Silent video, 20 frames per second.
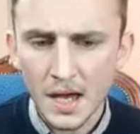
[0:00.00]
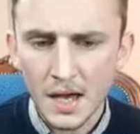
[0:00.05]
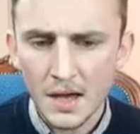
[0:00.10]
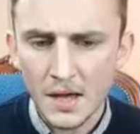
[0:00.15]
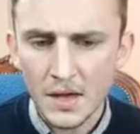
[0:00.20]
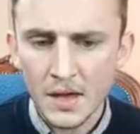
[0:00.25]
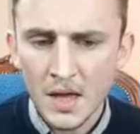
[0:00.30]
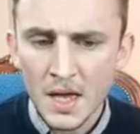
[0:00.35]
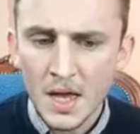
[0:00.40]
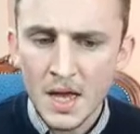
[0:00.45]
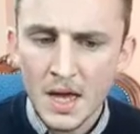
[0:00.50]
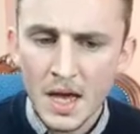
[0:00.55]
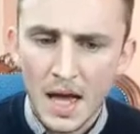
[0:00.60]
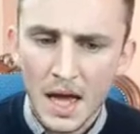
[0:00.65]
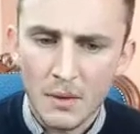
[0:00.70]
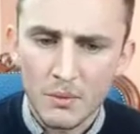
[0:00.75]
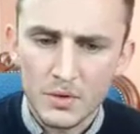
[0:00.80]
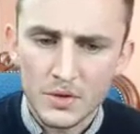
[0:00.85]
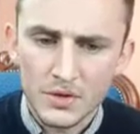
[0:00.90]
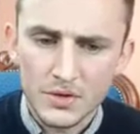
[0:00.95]
It
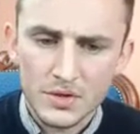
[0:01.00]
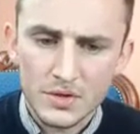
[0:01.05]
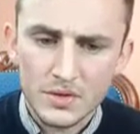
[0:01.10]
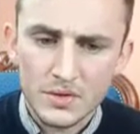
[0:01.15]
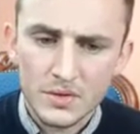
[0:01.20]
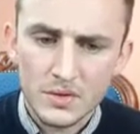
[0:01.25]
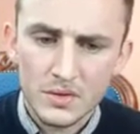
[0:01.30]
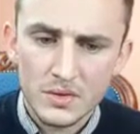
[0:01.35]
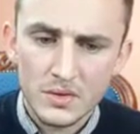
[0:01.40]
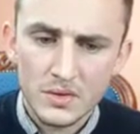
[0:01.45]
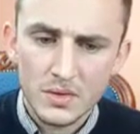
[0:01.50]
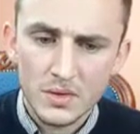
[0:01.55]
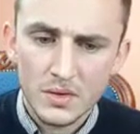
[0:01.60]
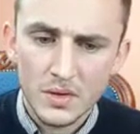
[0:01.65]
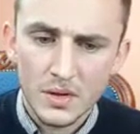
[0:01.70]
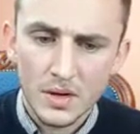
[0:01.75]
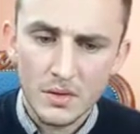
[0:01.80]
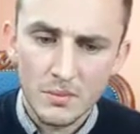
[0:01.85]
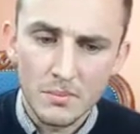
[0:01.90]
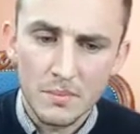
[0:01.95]
was
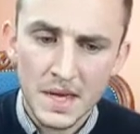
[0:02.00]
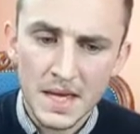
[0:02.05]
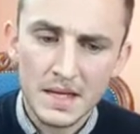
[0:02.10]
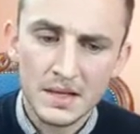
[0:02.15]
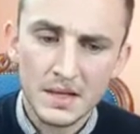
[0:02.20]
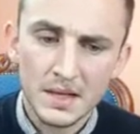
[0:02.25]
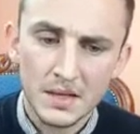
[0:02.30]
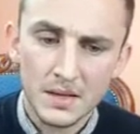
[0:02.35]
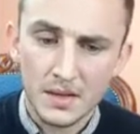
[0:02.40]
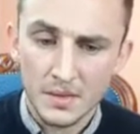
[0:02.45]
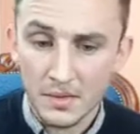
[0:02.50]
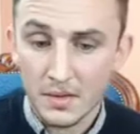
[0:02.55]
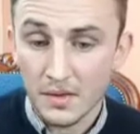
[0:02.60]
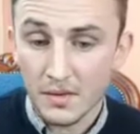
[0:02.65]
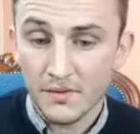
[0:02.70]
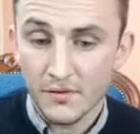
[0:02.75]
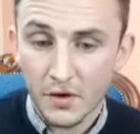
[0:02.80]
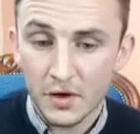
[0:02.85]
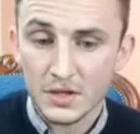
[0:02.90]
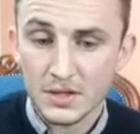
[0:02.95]
mainly
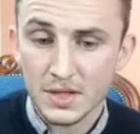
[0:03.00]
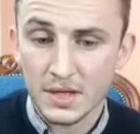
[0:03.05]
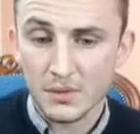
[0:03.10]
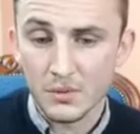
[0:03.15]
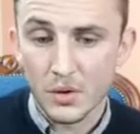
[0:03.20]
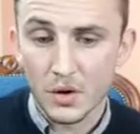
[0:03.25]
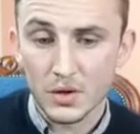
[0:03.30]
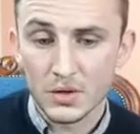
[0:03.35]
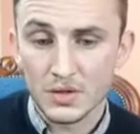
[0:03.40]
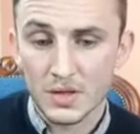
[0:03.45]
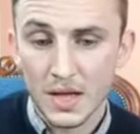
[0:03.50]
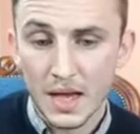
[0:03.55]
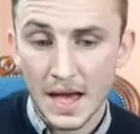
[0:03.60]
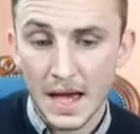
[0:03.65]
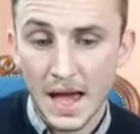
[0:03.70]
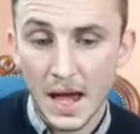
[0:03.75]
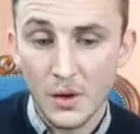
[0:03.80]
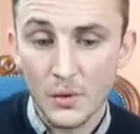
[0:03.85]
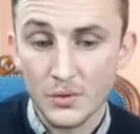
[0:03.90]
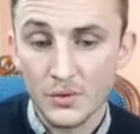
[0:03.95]
the first thing was,
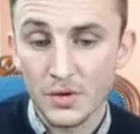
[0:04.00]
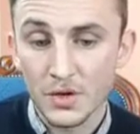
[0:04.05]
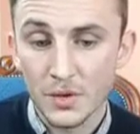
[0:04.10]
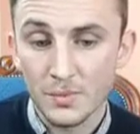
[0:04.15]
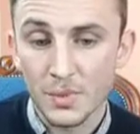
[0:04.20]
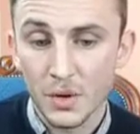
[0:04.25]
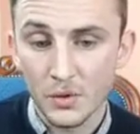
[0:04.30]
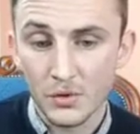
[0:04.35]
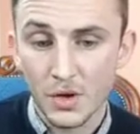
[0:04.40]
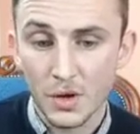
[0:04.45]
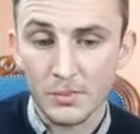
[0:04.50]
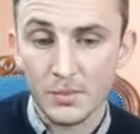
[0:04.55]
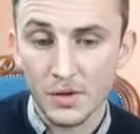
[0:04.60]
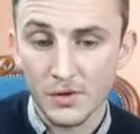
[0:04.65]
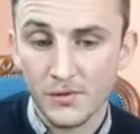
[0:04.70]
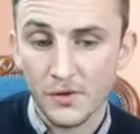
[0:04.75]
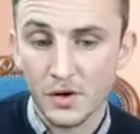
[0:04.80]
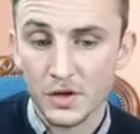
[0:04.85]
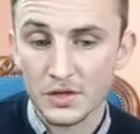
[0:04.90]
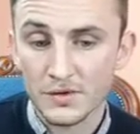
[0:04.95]
how do you build up
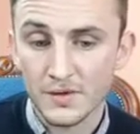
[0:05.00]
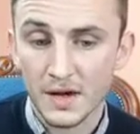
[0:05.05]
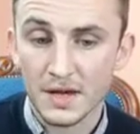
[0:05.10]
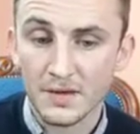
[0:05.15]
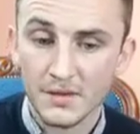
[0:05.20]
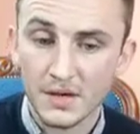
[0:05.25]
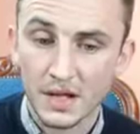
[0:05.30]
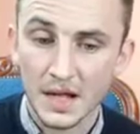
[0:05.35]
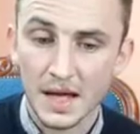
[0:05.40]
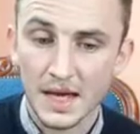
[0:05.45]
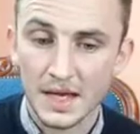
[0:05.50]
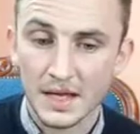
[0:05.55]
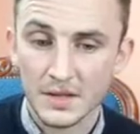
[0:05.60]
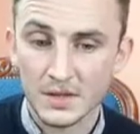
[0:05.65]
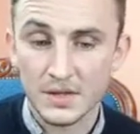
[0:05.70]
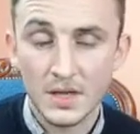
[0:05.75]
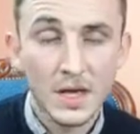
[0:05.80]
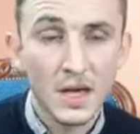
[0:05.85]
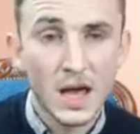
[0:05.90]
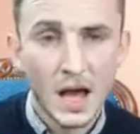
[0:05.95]
your first 5
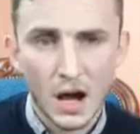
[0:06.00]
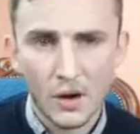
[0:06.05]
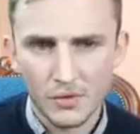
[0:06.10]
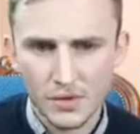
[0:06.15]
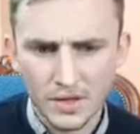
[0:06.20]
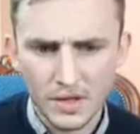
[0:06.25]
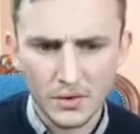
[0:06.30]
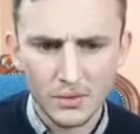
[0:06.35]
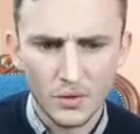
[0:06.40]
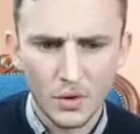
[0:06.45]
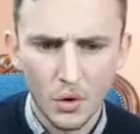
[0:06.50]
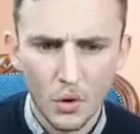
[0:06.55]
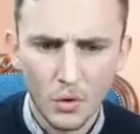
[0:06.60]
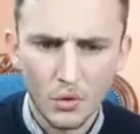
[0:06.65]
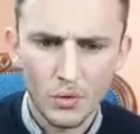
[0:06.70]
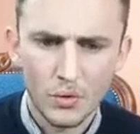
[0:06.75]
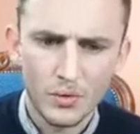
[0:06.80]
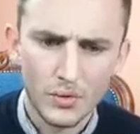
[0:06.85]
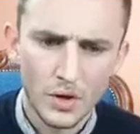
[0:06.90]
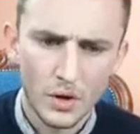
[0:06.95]
clients? I'll read out
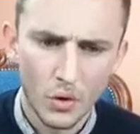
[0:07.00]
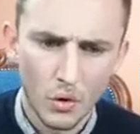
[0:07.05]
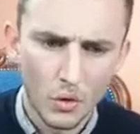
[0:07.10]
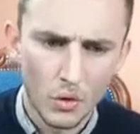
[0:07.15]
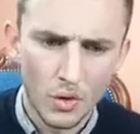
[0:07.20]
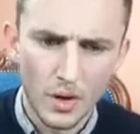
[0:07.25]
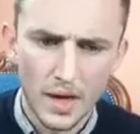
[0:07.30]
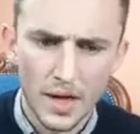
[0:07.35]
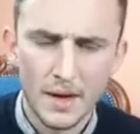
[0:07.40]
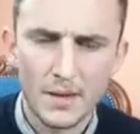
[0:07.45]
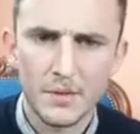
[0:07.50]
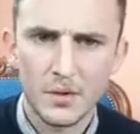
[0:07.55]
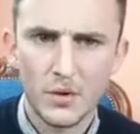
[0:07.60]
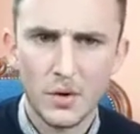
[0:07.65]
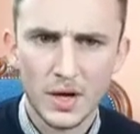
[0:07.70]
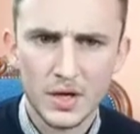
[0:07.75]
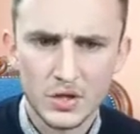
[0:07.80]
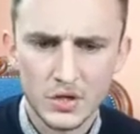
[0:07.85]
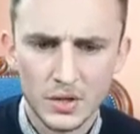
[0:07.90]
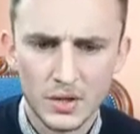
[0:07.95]
the whole
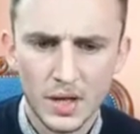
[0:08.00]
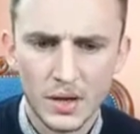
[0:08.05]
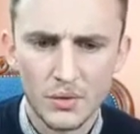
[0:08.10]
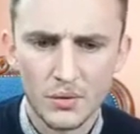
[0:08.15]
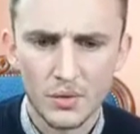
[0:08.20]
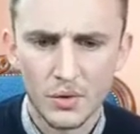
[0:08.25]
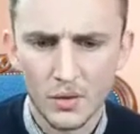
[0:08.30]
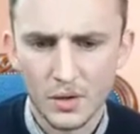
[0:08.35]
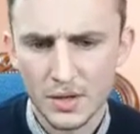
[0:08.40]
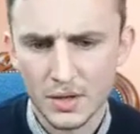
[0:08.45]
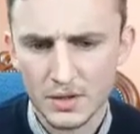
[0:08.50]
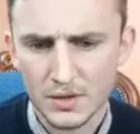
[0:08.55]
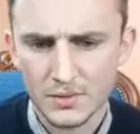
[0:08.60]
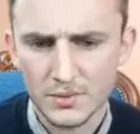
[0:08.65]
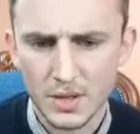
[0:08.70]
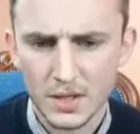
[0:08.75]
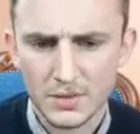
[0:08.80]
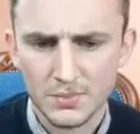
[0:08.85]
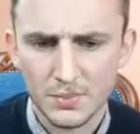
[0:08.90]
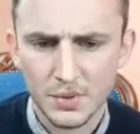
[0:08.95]
question out though.
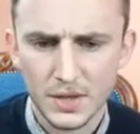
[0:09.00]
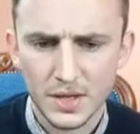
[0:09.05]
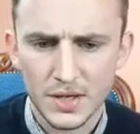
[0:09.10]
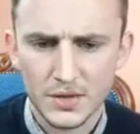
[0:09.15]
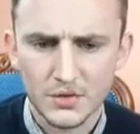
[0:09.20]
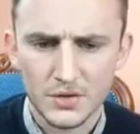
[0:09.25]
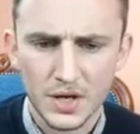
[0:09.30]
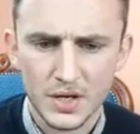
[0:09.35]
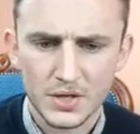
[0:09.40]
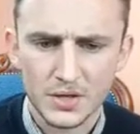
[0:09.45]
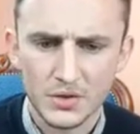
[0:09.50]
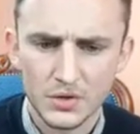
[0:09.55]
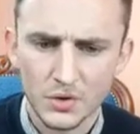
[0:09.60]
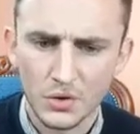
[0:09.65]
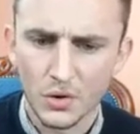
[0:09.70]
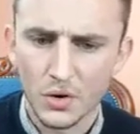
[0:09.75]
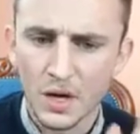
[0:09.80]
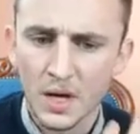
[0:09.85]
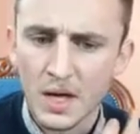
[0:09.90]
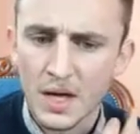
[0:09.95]
It's pretty interesting.
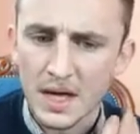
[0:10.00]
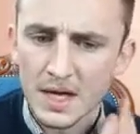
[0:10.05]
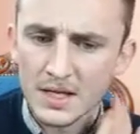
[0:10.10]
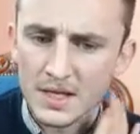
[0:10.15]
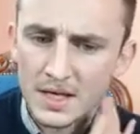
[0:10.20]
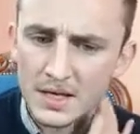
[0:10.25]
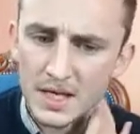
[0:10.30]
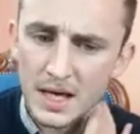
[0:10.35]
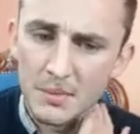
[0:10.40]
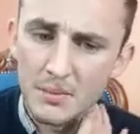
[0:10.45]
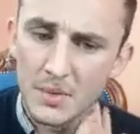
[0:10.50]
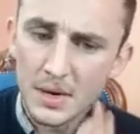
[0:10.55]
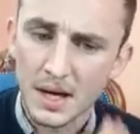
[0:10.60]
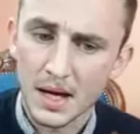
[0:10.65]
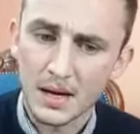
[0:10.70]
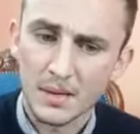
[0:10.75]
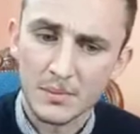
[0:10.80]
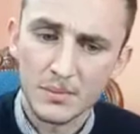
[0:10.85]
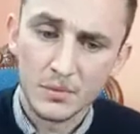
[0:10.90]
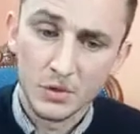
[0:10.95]
So it says,
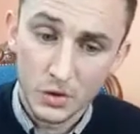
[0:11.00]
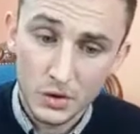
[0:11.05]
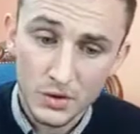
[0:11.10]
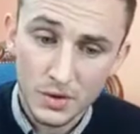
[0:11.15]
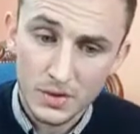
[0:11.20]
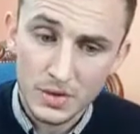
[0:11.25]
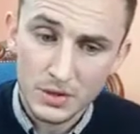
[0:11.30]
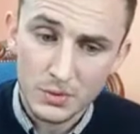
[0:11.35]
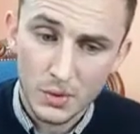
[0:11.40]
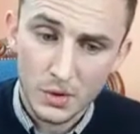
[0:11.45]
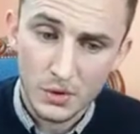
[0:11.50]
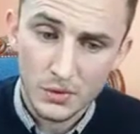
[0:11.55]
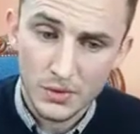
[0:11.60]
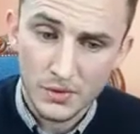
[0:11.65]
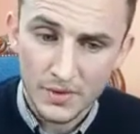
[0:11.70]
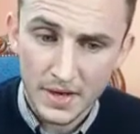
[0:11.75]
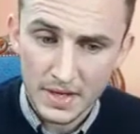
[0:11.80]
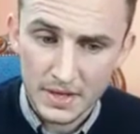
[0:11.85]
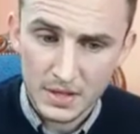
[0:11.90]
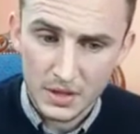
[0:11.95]
I'm new to this
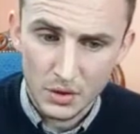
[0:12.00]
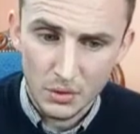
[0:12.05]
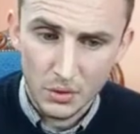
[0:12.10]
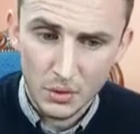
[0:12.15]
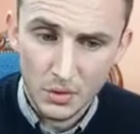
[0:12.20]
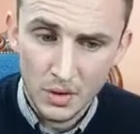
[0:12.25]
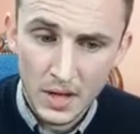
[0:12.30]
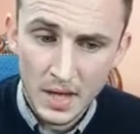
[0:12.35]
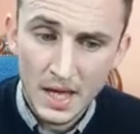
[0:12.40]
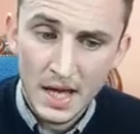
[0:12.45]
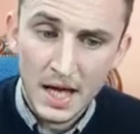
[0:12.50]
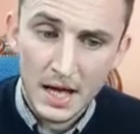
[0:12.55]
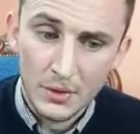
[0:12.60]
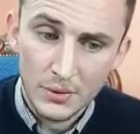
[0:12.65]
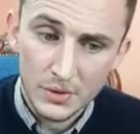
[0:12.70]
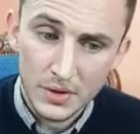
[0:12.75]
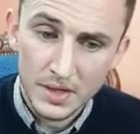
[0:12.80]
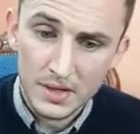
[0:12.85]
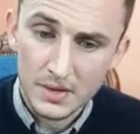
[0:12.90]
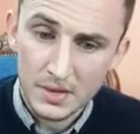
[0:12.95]
world of SEO.
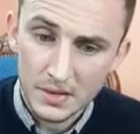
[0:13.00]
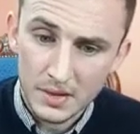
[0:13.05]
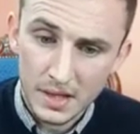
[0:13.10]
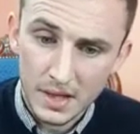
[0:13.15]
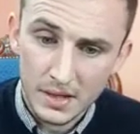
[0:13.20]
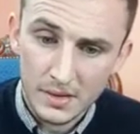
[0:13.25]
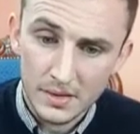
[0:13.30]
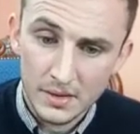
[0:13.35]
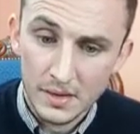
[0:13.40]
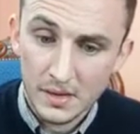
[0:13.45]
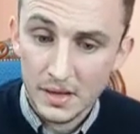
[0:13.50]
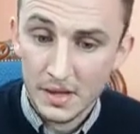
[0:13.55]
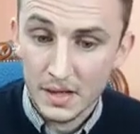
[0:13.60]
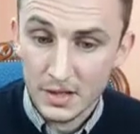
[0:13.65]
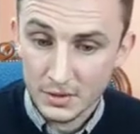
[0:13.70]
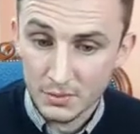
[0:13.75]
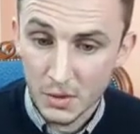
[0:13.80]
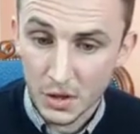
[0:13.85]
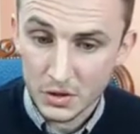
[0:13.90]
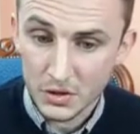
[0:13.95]
I would like to learn
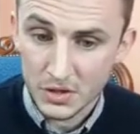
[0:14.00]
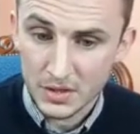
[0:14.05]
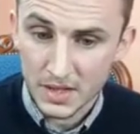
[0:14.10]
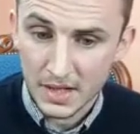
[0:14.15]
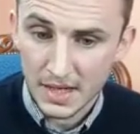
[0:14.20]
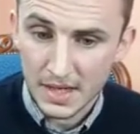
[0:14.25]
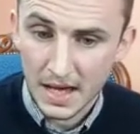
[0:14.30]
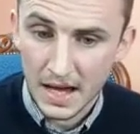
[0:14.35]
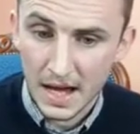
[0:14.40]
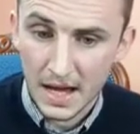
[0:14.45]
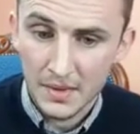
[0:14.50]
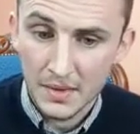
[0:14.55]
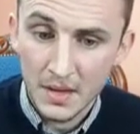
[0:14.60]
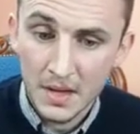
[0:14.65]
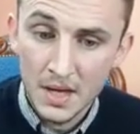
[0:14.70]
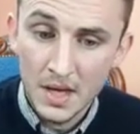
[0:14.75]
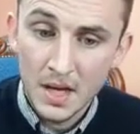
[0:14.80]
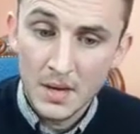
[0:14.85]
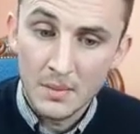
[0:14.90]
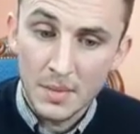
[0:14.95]
as much as I
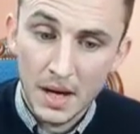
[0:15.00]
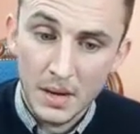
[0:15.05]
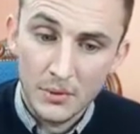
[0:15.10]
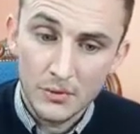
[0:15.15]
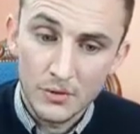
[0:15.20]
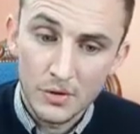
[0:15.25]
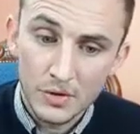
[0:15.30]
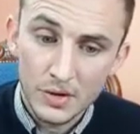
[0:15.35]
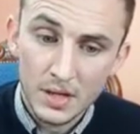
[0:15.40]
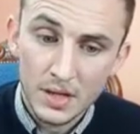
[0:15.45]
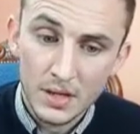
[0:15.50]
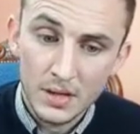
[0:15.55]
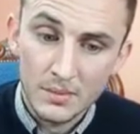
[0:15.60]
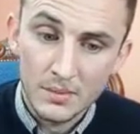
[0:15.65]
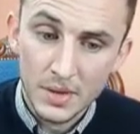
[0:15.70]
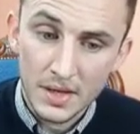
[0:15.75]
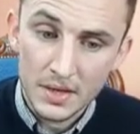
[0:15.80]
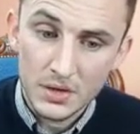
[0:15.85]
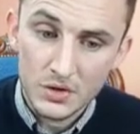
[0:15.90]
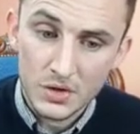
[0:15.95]
can, but I would really
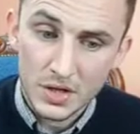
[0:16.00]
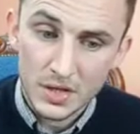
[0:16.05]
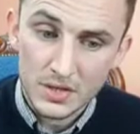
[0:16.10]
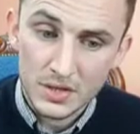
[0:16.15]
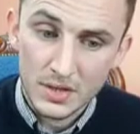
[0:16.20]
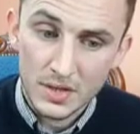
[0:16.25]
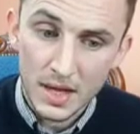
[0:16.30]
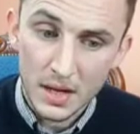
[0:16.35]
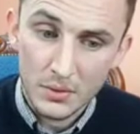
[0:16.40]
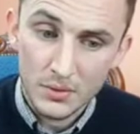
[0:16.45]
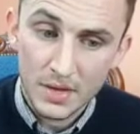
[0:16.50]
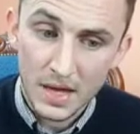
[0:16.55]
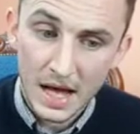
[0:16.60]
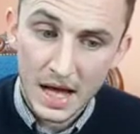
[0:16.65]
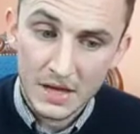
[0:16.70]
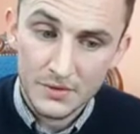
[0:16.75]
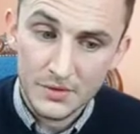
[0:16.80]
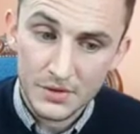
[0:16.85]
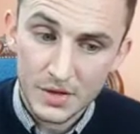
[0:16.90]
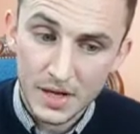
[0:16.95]
be interested in how
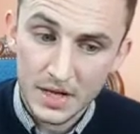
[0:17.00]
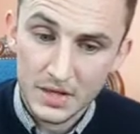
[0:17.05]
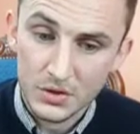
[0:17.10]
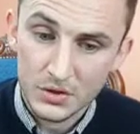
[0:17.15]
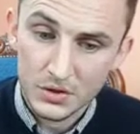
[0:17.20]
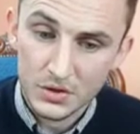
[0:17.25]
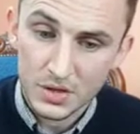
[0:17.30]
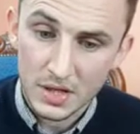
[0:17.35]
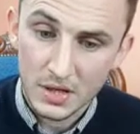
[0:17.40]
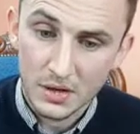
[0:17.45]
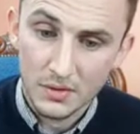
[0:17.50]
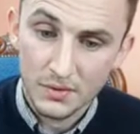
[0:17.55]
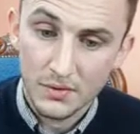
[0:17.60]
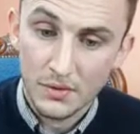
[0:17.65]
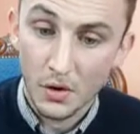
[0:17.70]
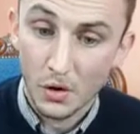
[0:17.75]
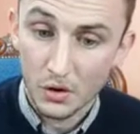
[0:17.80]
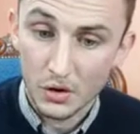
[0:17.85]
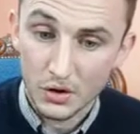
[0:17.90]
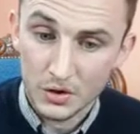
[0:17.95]
to advertise
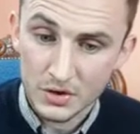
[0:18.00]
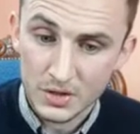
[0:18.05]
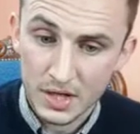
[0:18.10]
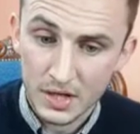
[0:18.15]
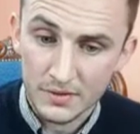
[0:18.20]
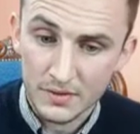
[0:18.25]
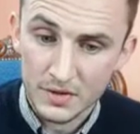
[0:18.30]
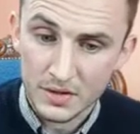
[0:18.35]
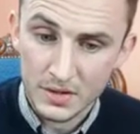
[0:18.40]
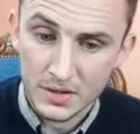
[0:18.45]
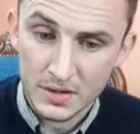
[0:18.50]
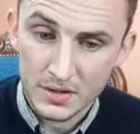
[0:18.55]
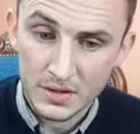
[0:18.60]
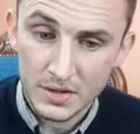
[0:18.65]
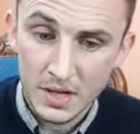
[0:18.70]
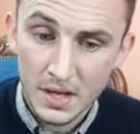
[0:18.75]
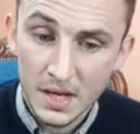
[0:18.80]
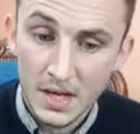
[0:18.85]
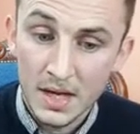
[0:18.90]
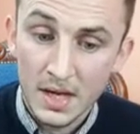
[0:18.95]
yourself or your
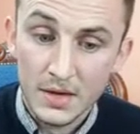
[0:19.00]
services.